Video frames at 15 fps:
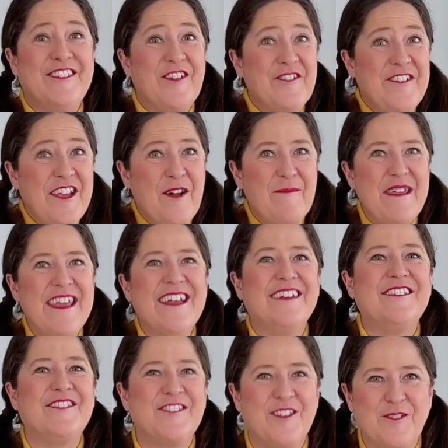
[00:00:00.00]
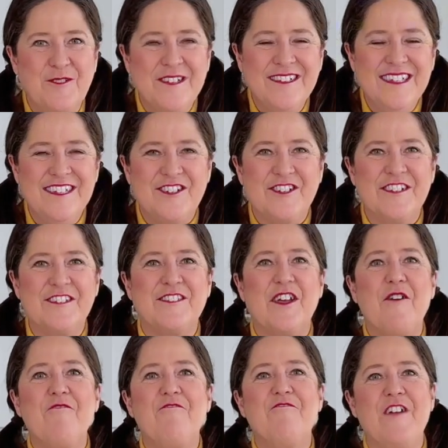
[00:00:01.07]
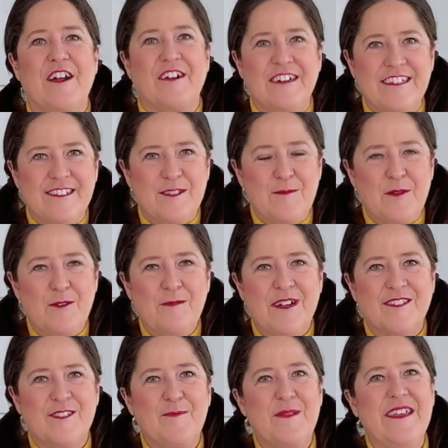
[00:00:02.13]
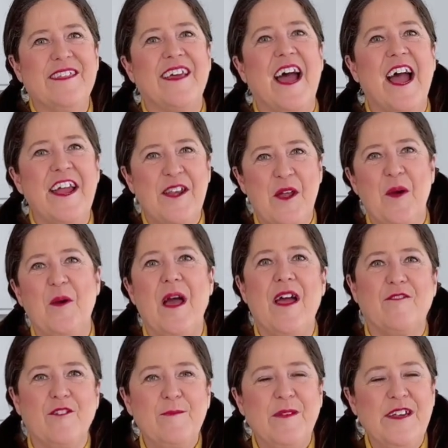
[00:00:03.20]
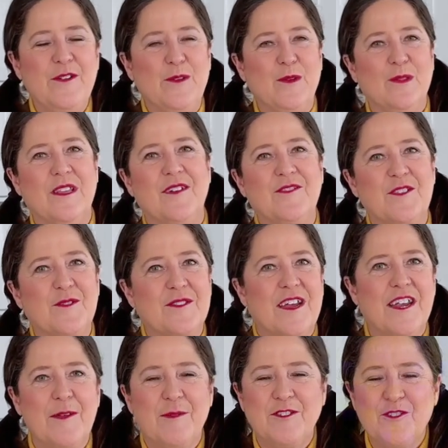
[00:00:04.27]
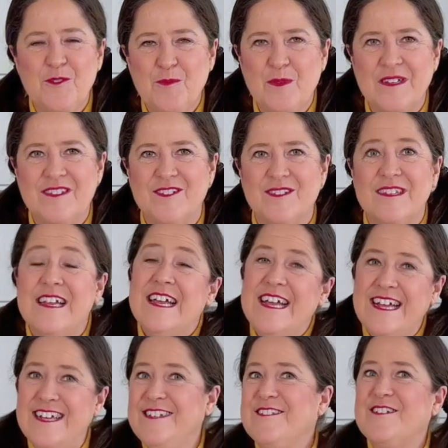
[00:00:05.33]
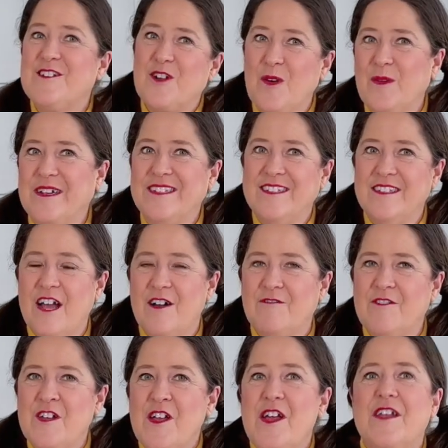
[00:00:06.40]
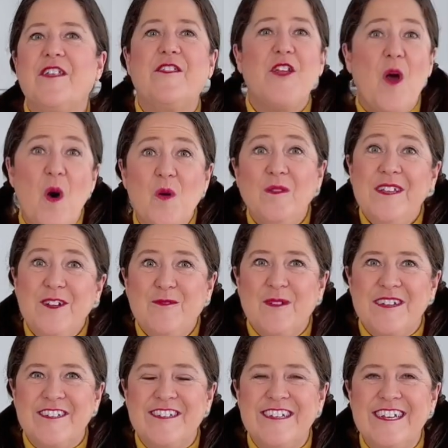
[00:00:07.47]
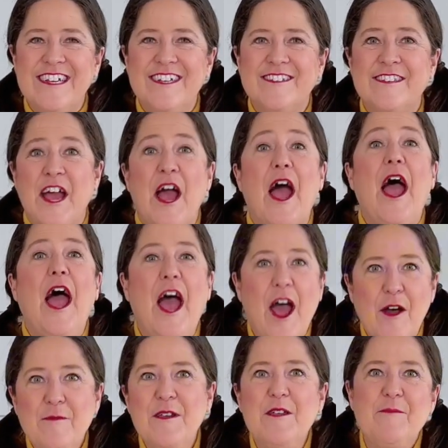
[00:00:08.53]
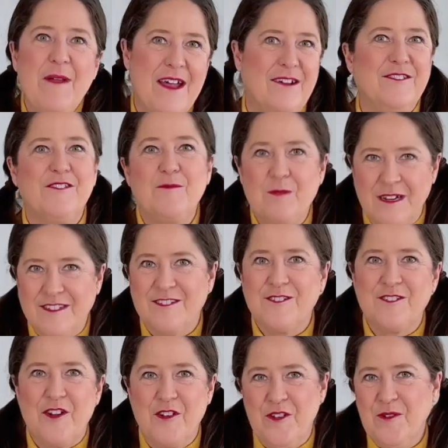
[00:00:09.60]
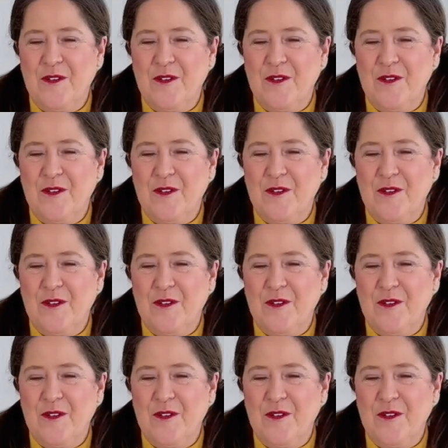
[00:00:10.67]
So yummy, so delicious, a very simple recipe that I know everybody who loves those honey mustard pretzels is going to love. Now the only question is, how many pounds of pretzels are you